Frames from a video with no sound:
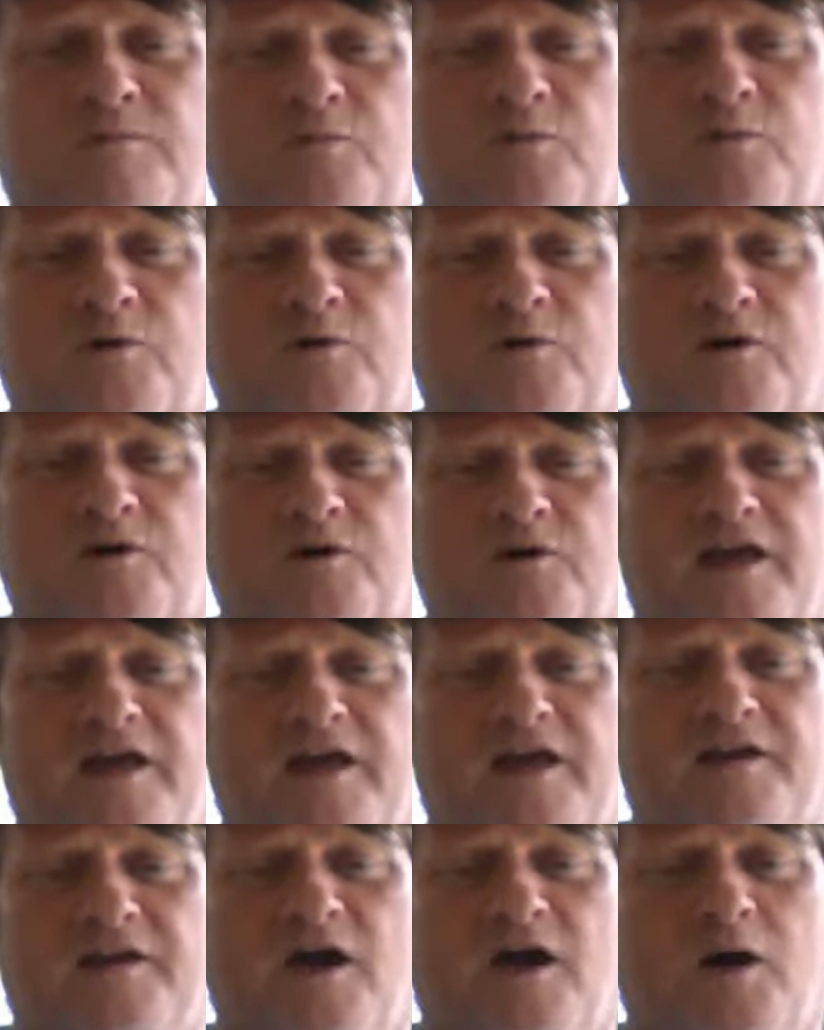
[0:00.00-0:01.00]
we're
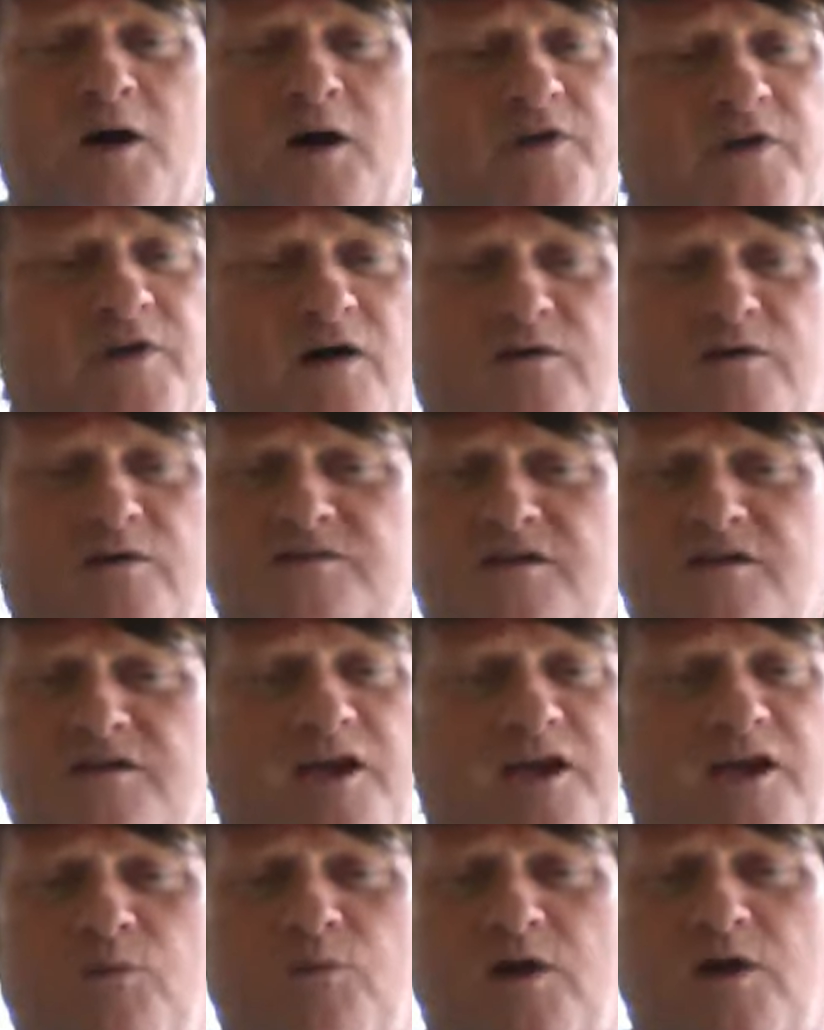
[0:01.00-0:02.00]
glad to help you out
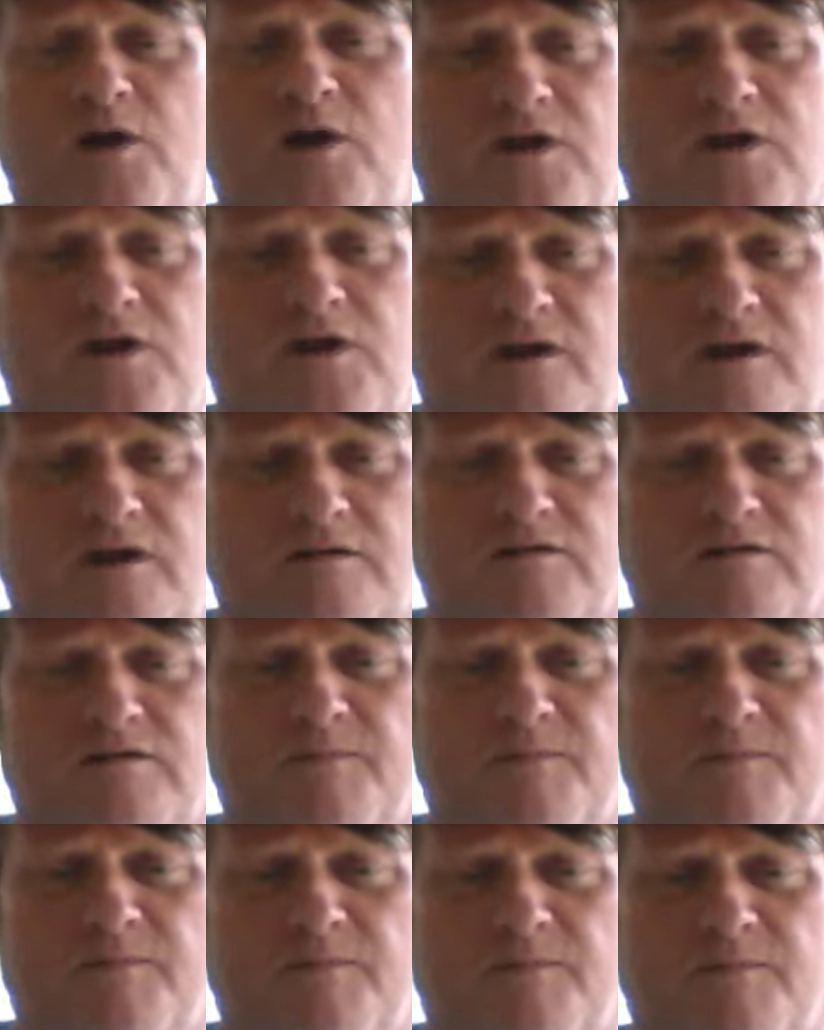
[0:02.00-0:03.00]
any way we can.
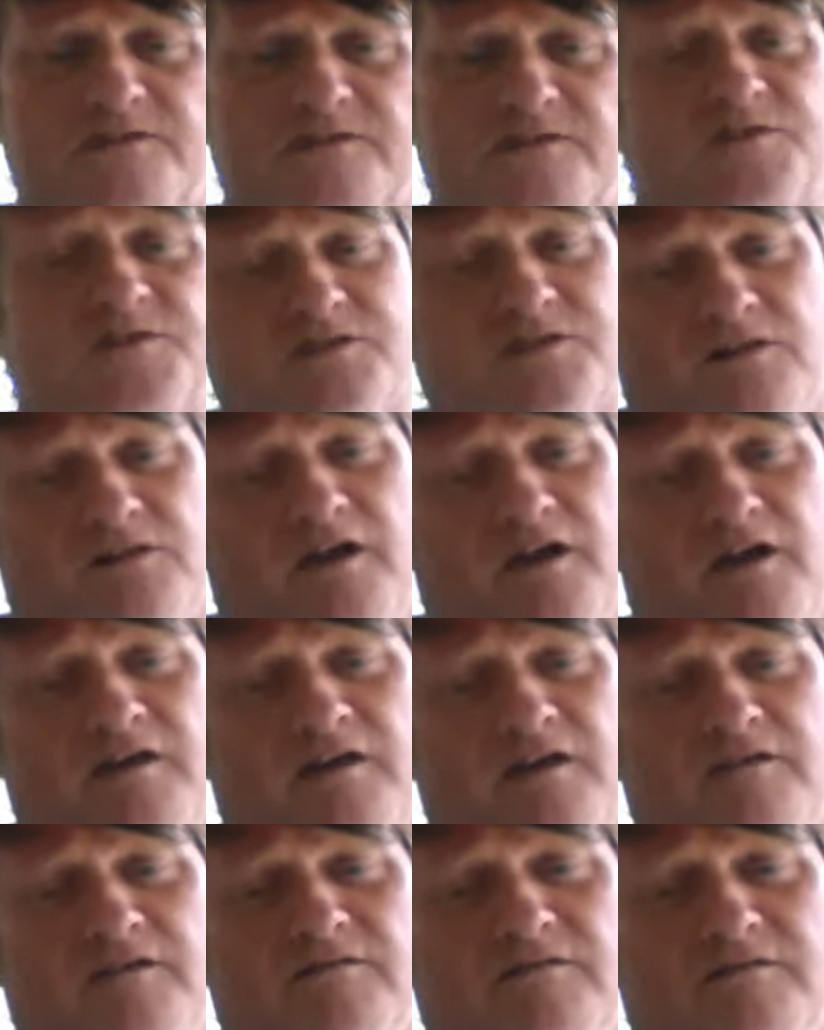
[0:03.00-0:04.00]
This is
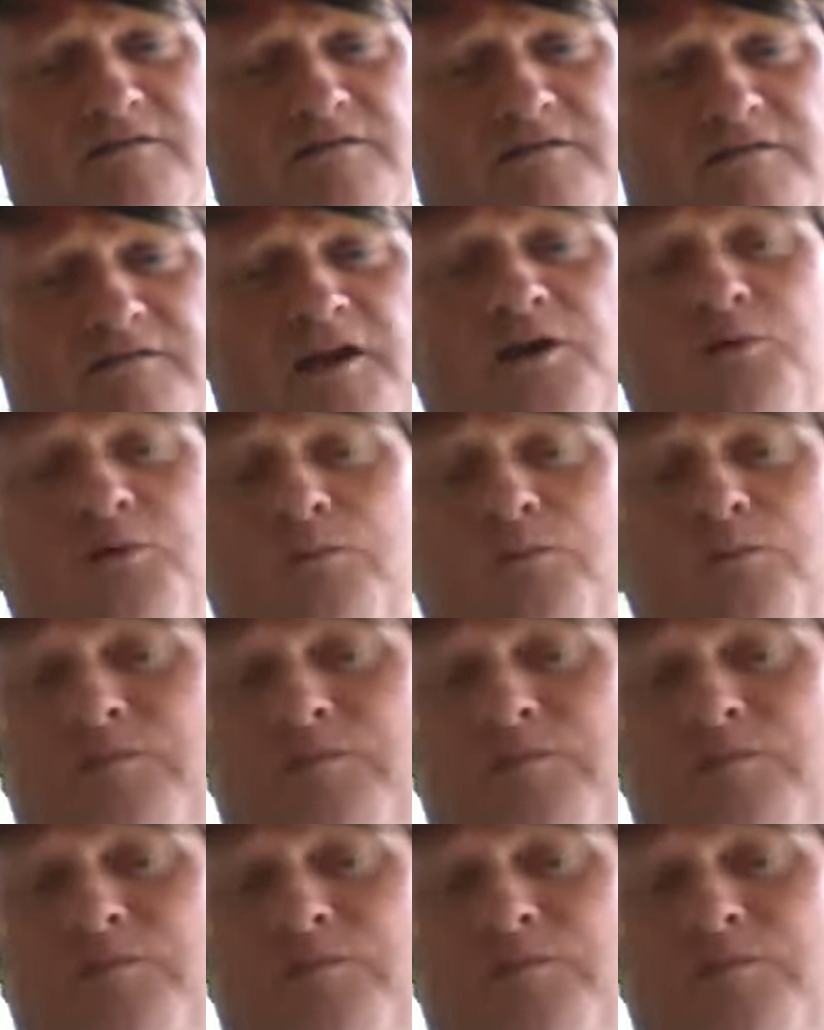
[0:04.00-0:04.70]
Clay. And, and